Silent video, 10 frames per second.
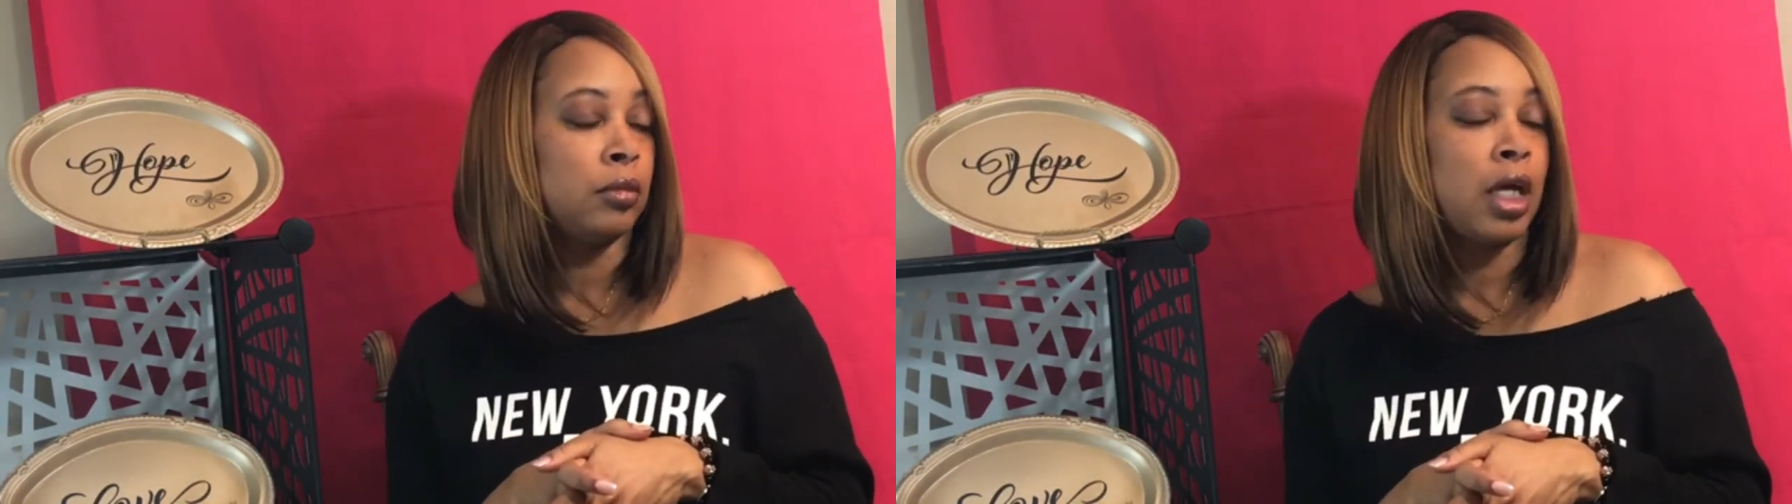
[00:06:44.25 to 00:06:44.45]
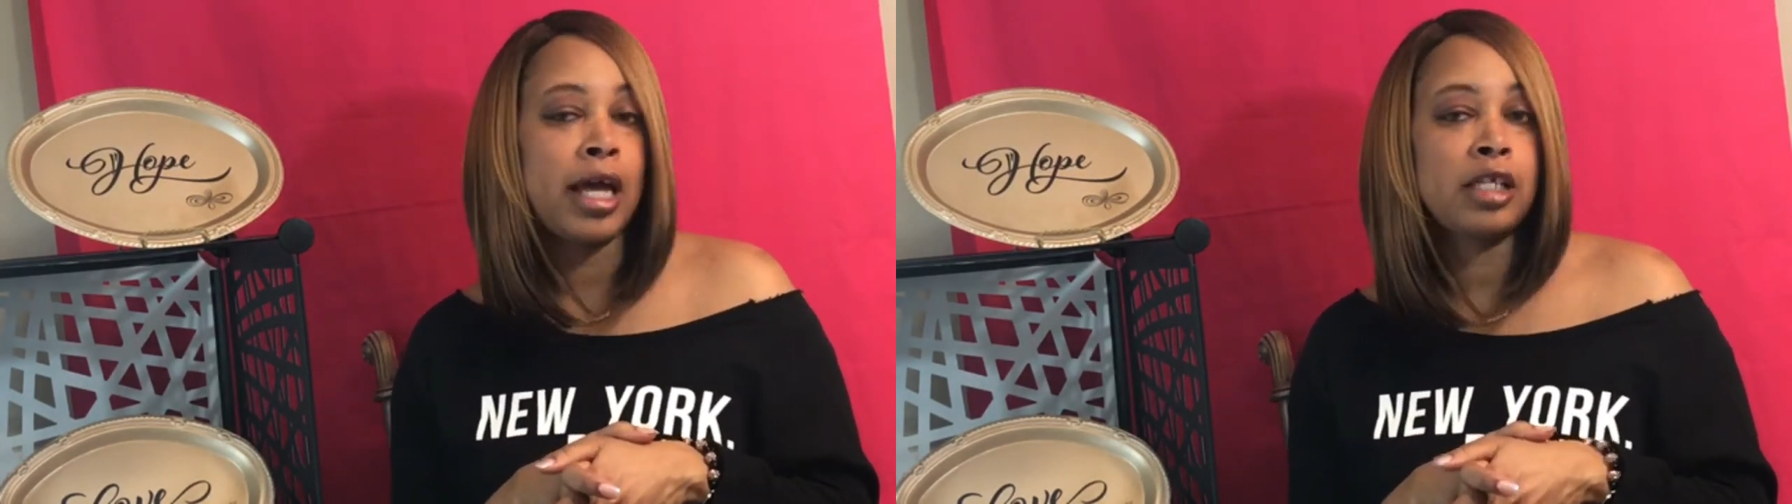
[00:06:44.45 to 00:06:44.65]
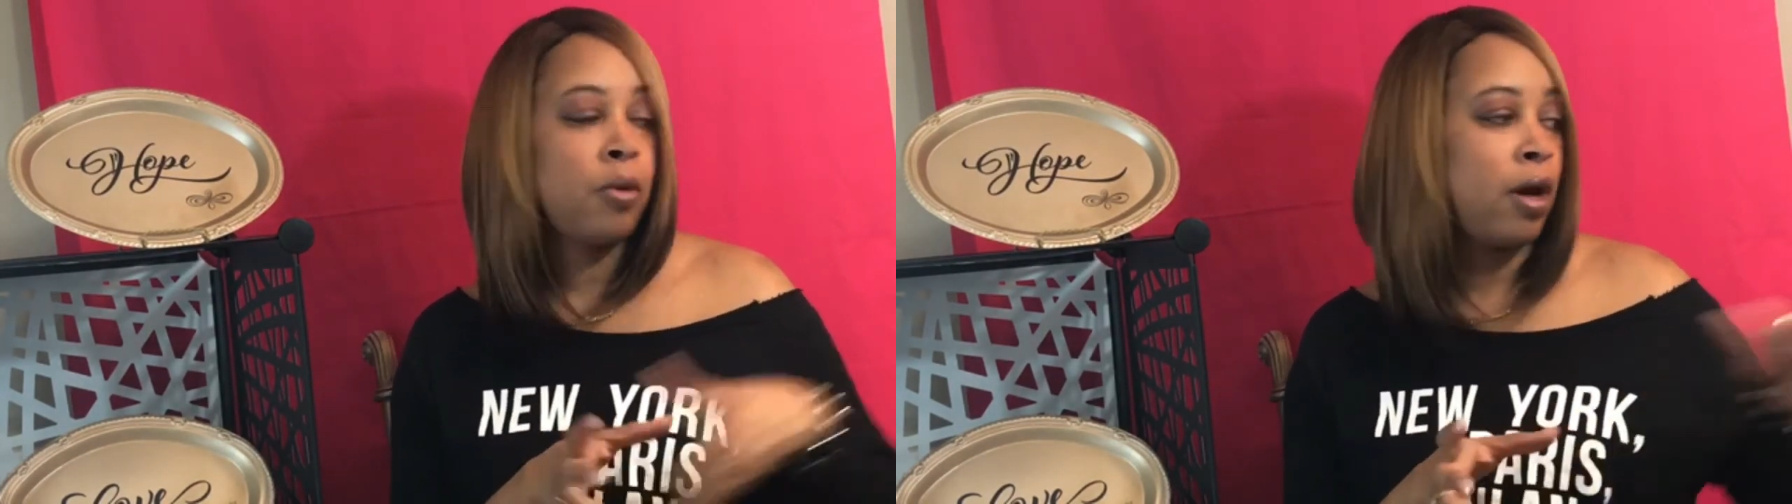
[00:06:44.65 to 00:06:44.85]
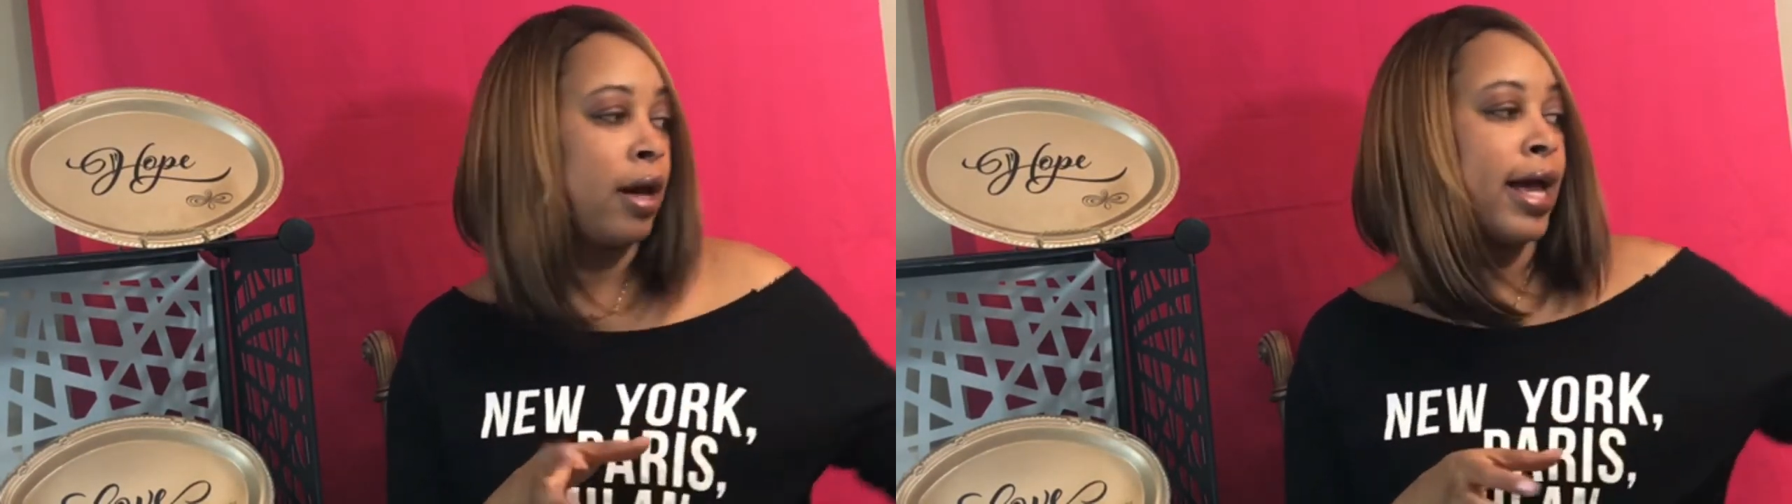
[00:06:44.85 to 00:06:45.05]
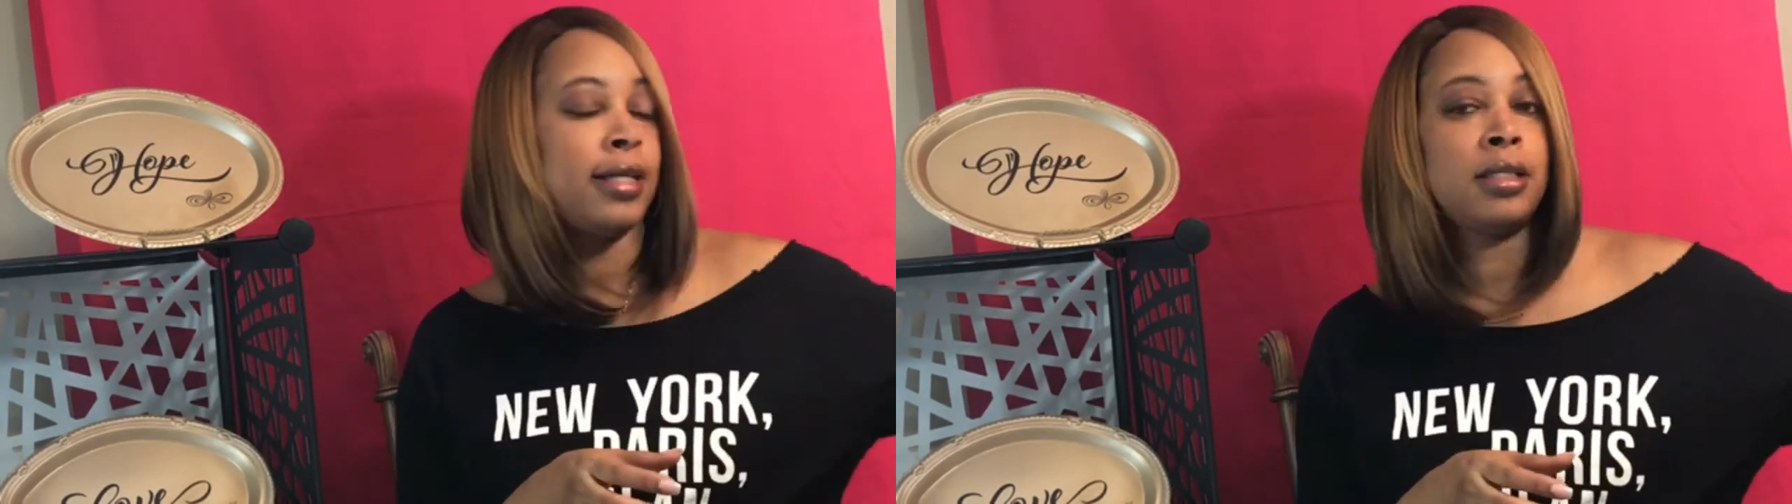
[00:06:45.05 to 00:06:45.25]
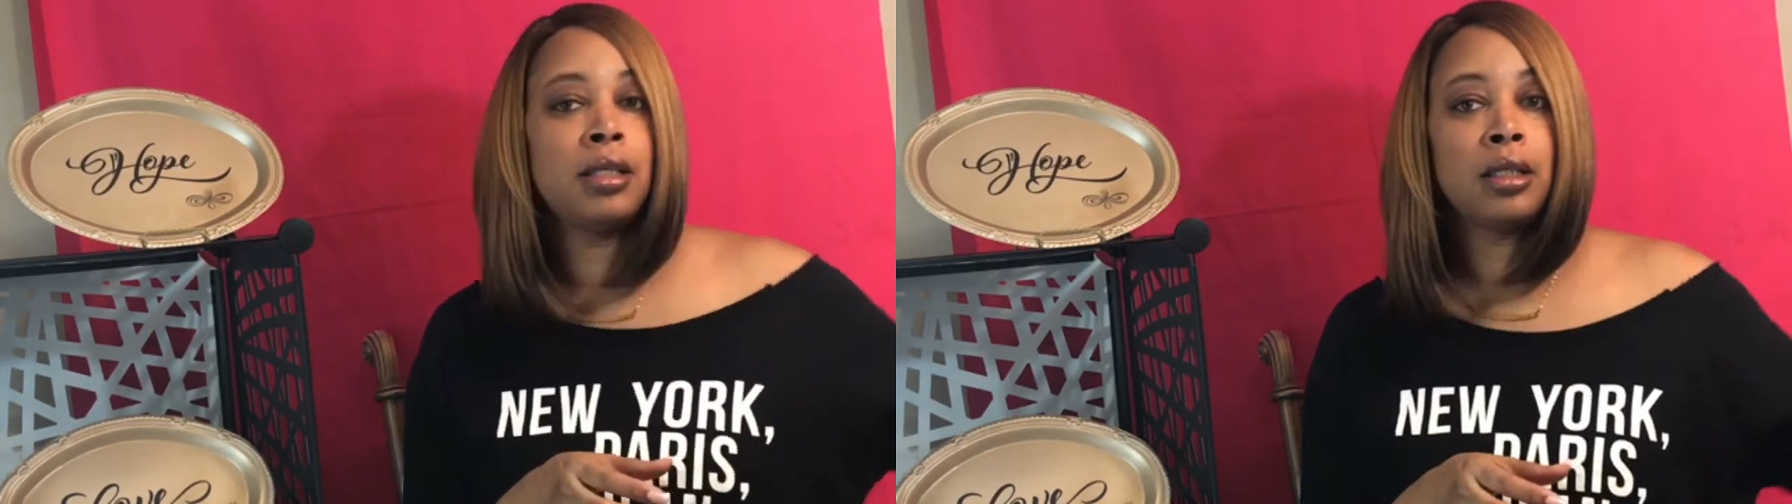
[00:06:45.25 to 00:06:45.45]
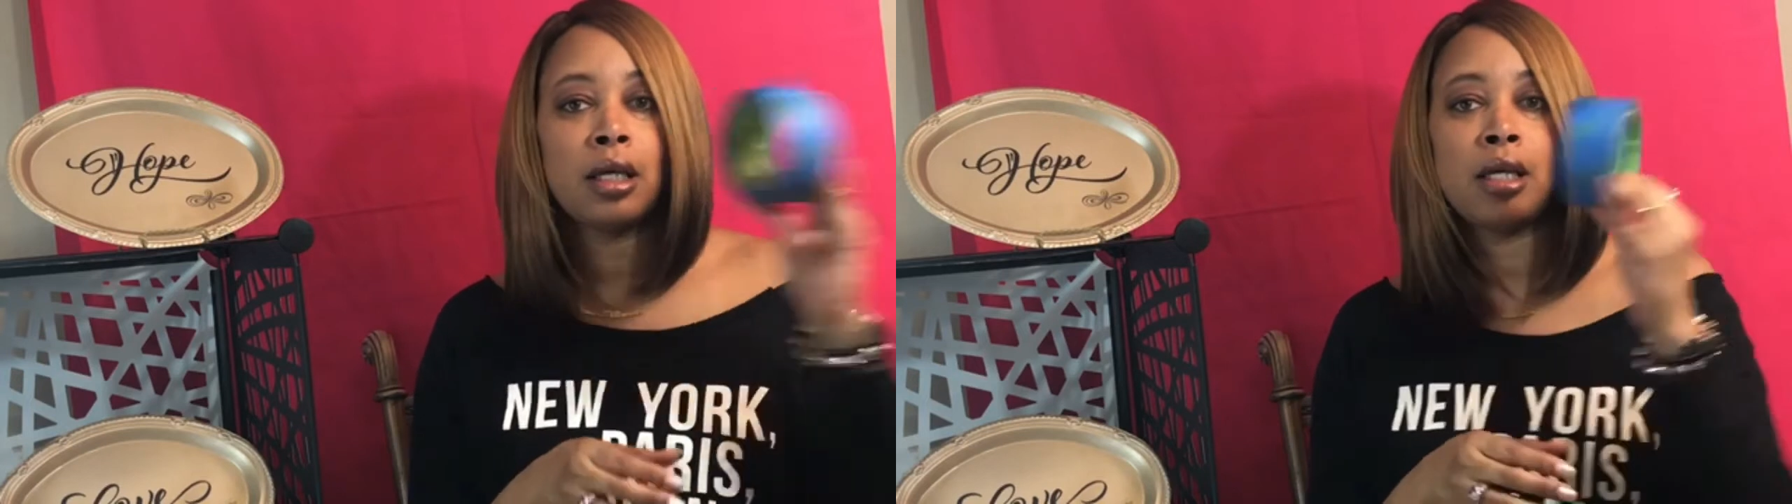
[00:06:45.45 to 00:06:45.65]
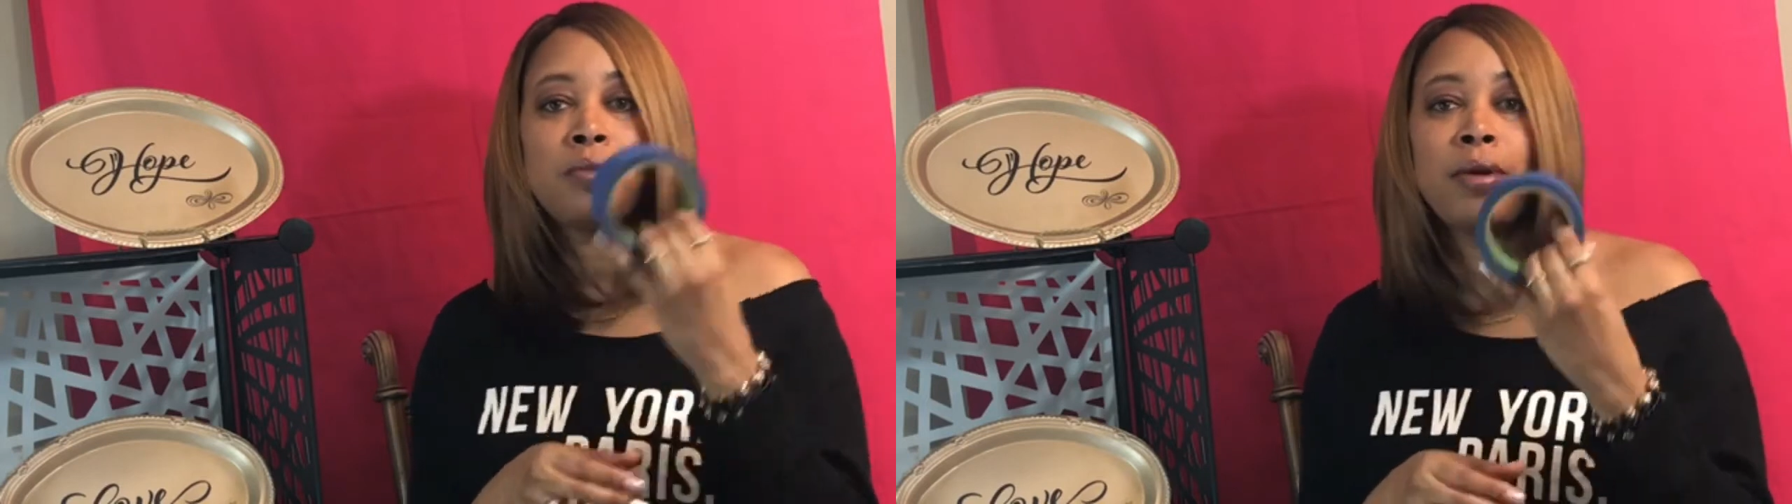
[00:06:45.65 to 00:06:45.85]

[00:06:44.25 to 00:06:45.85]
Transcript: as well as as